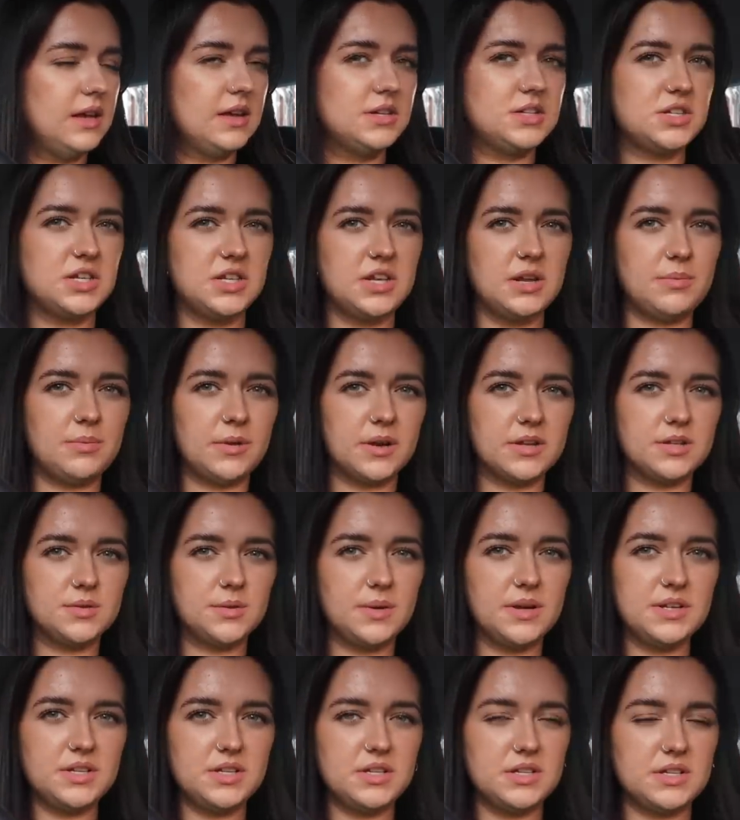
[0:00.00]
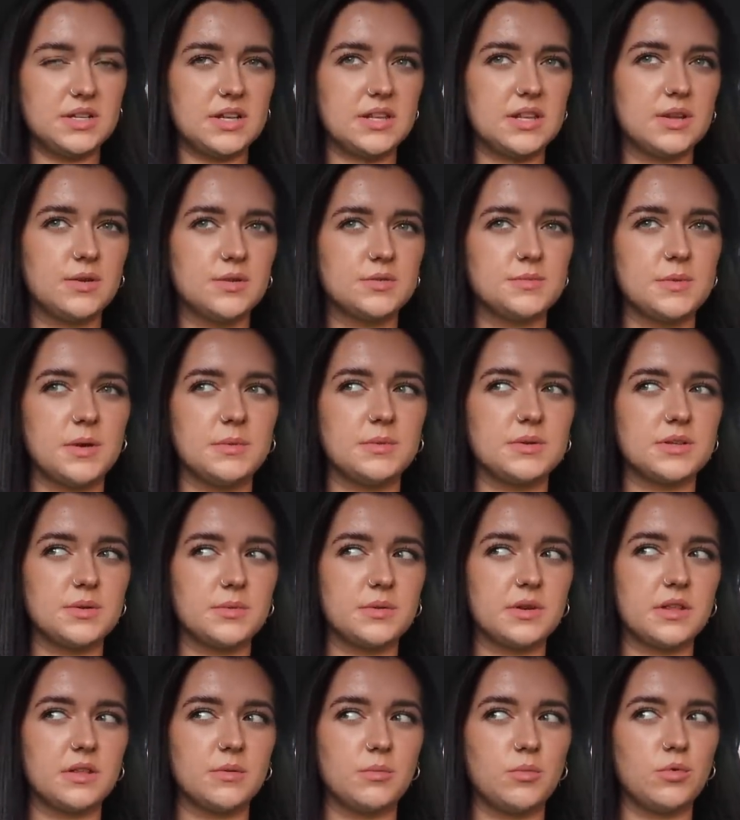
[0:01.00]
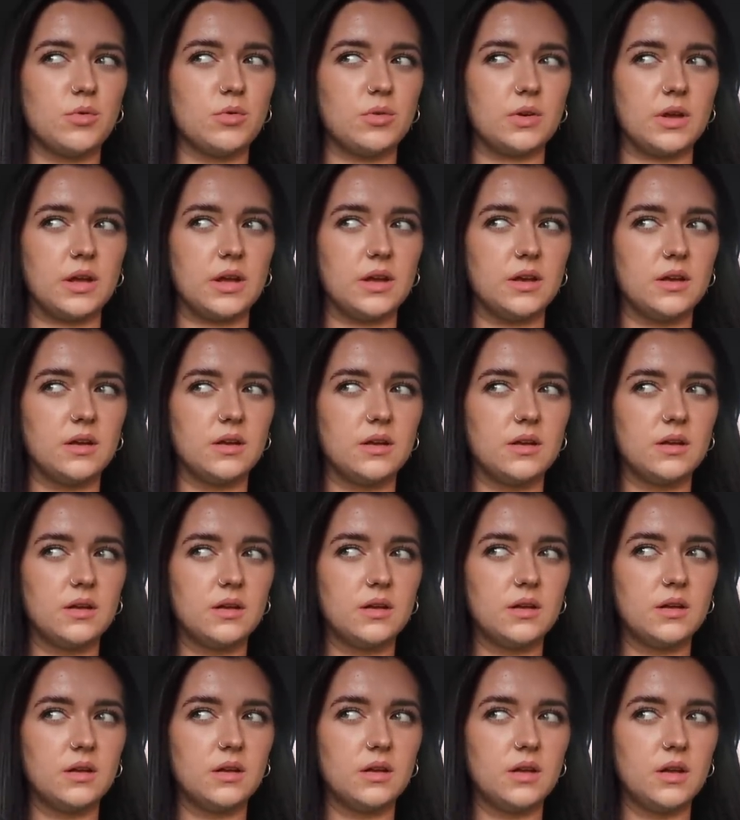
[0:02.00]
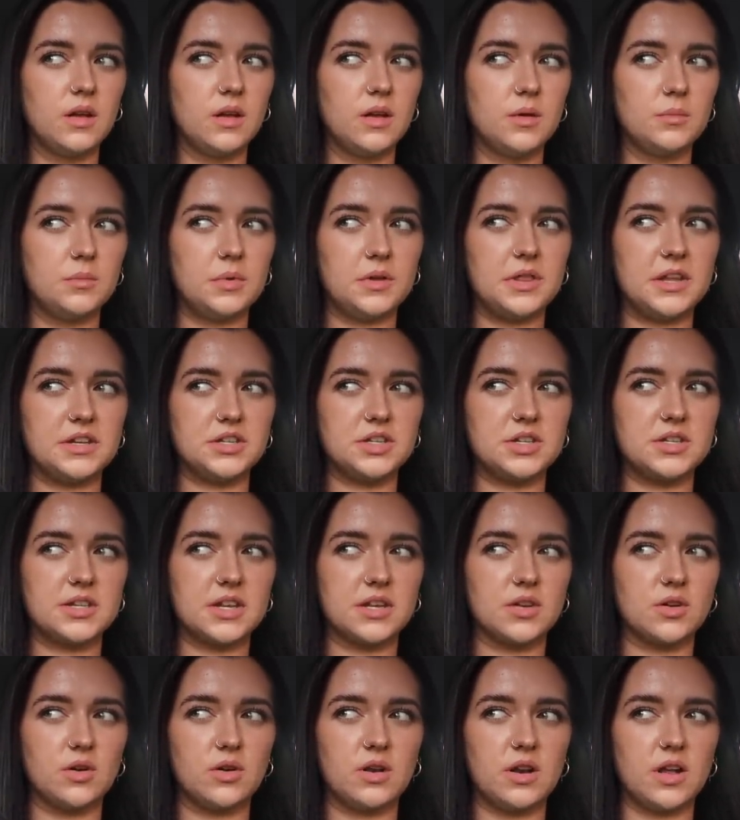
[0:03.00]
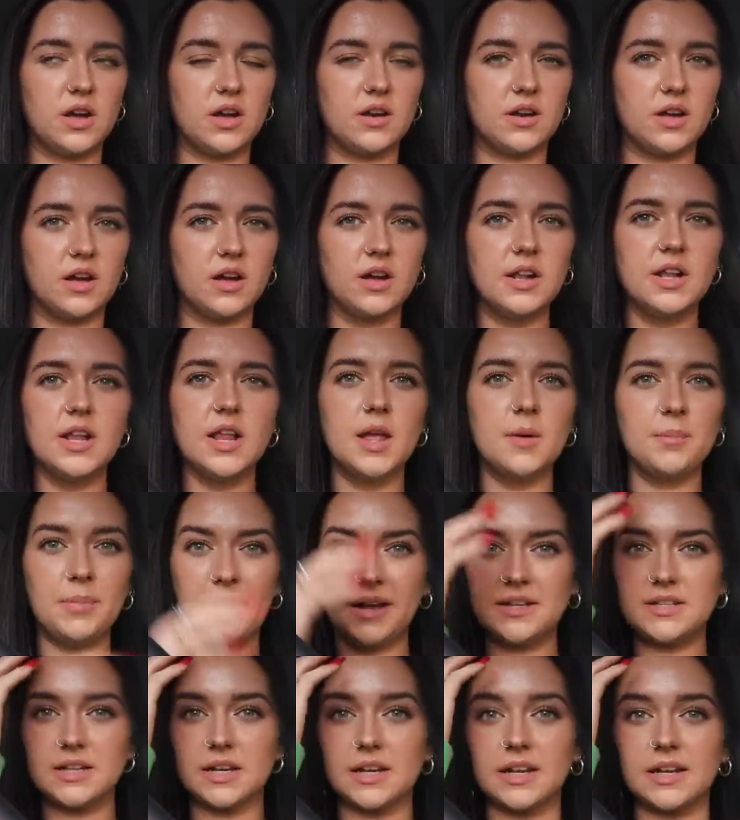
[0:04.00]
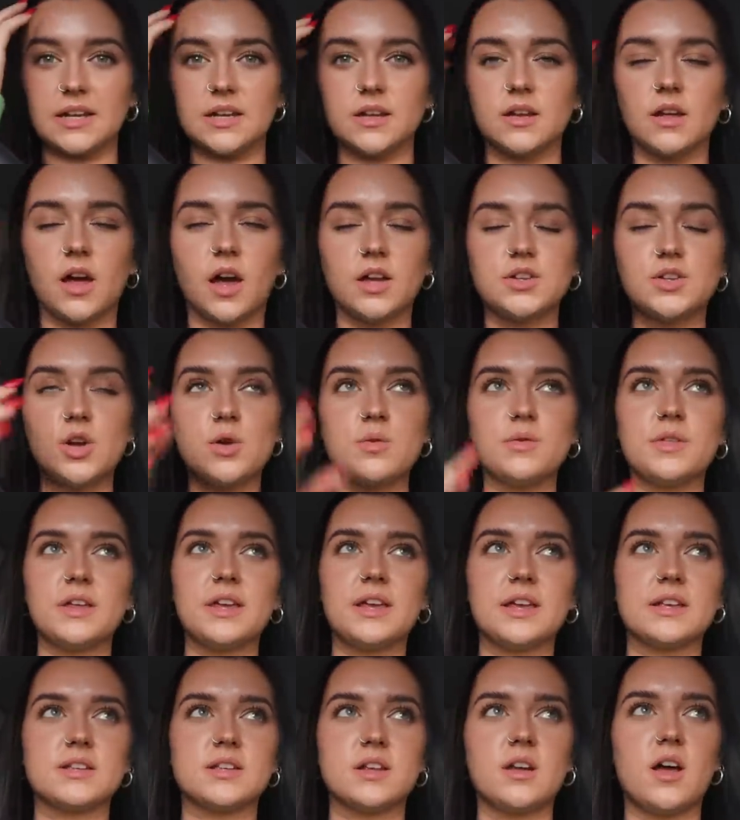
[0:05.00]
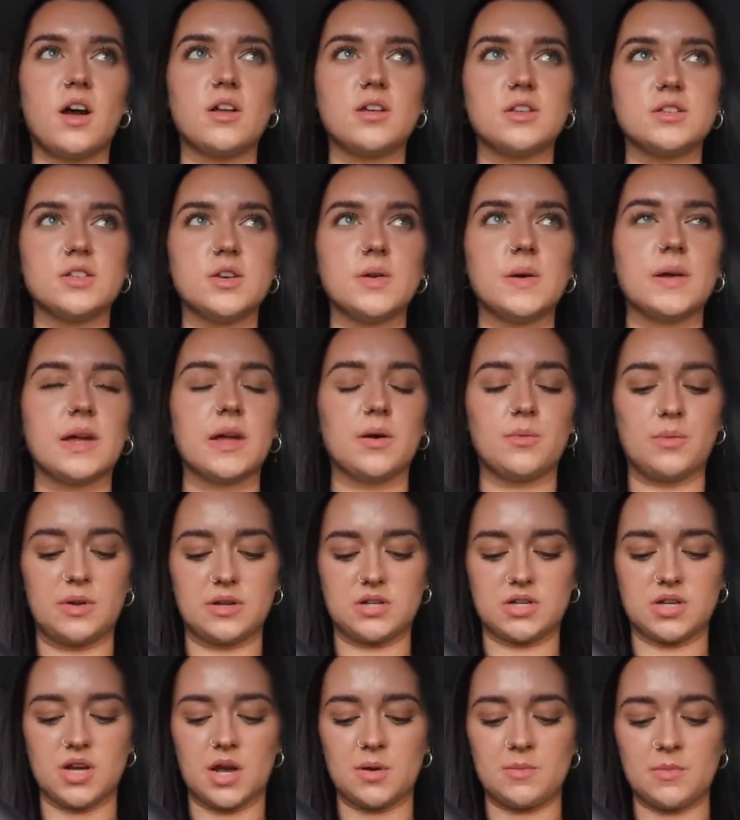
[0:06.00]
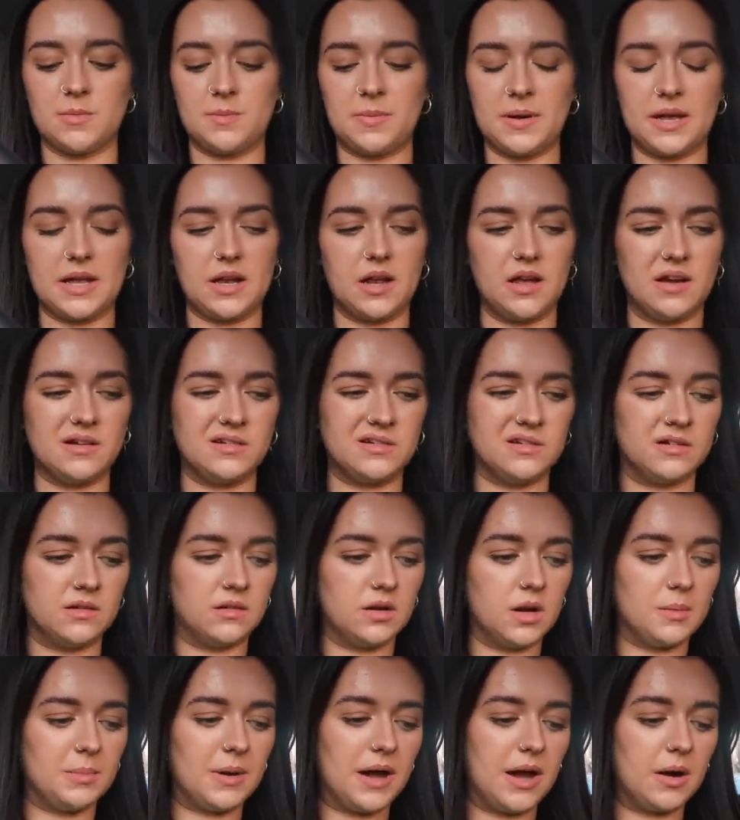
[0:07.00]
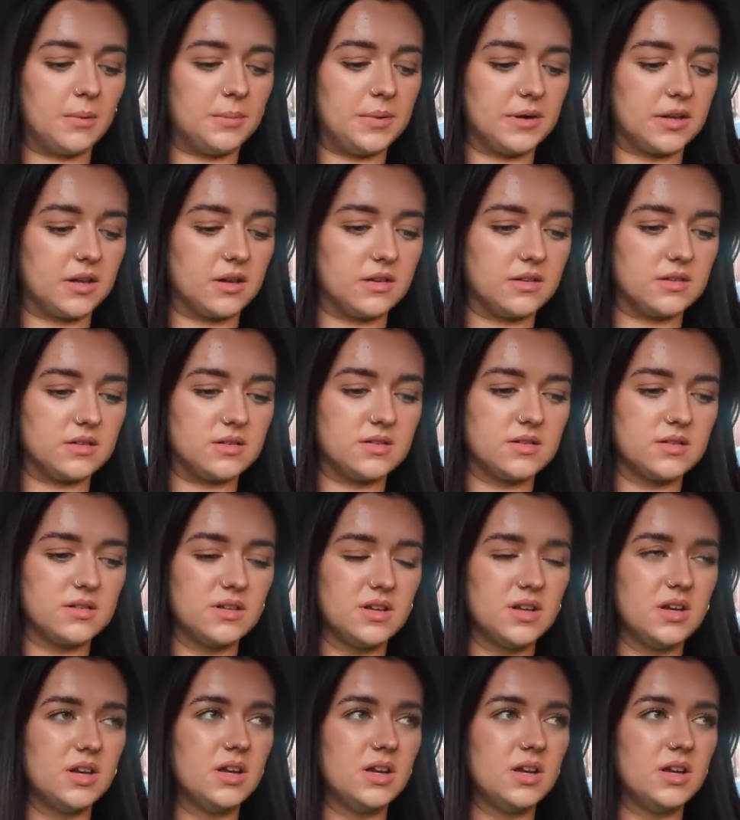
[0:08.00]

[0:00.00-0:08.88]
Yeah, she did, but I swear she said there was maybe someone in the morning, but then she said not Alana. Basically, I don't think it's Alana doing it, which I'm a bit like all about, because